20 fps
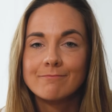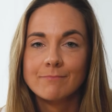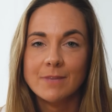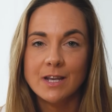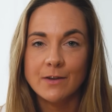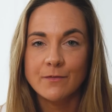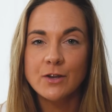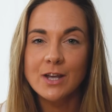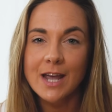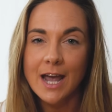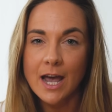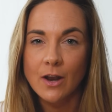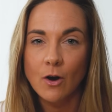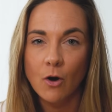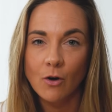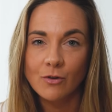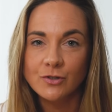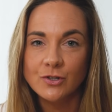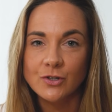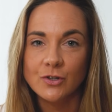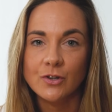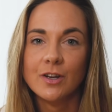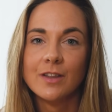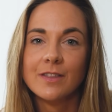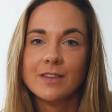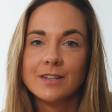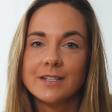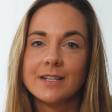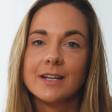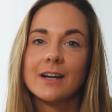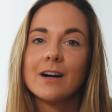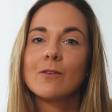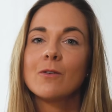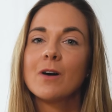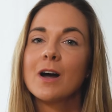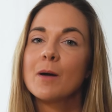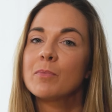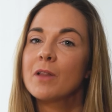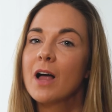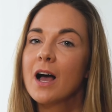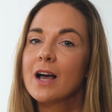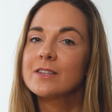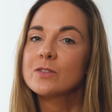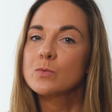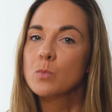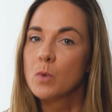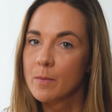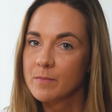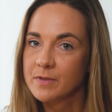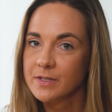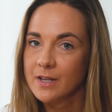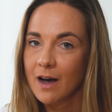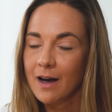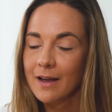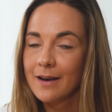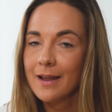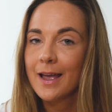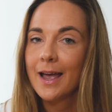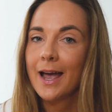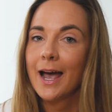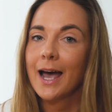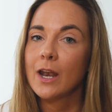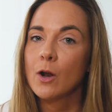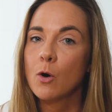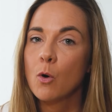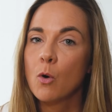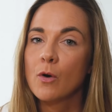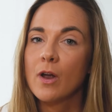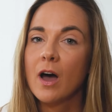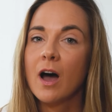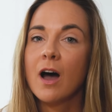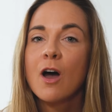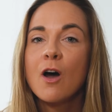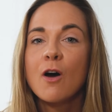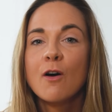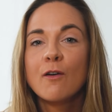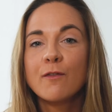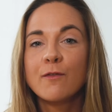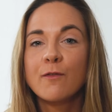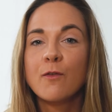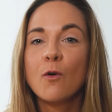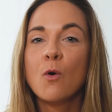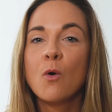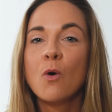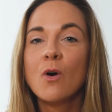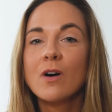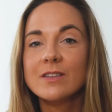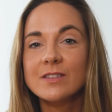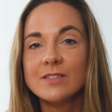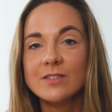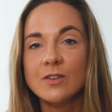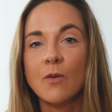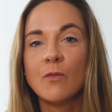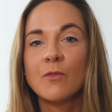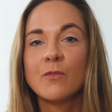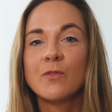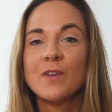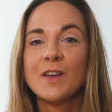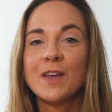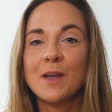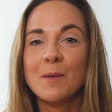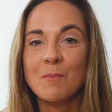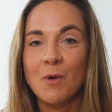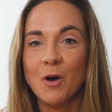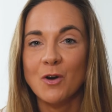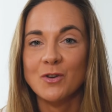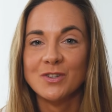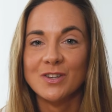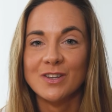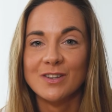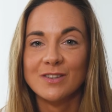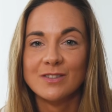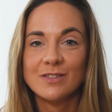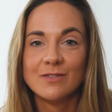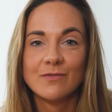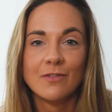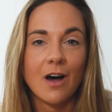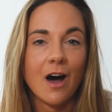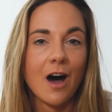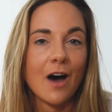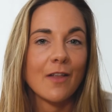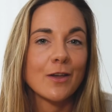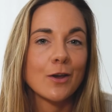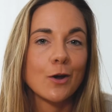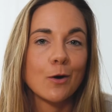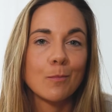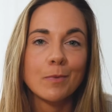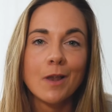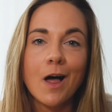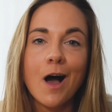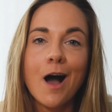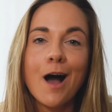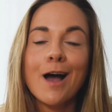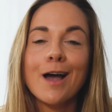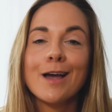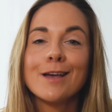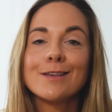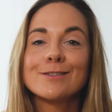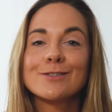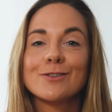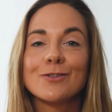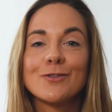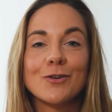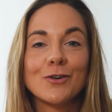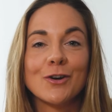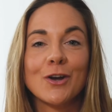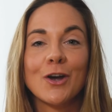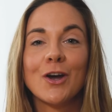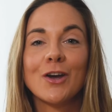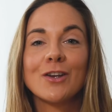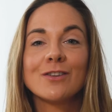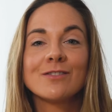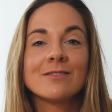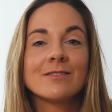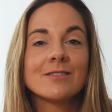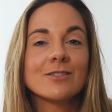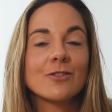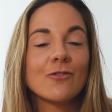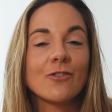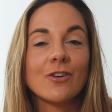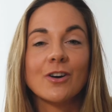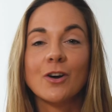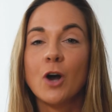If you head onto the DIY blinds website and order 4 Somfy motors for either your blinds or your curtains or a